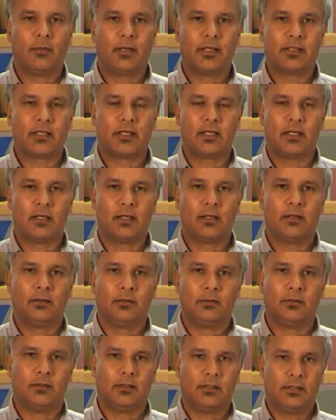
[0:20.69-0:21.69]
as a
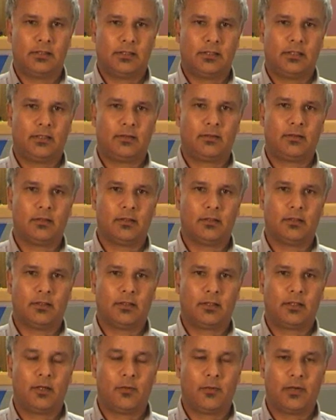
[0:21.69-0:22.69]

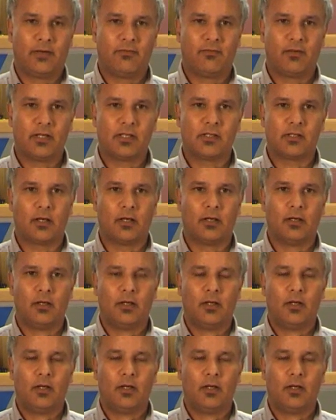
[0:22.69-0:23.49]
Kiwi investor?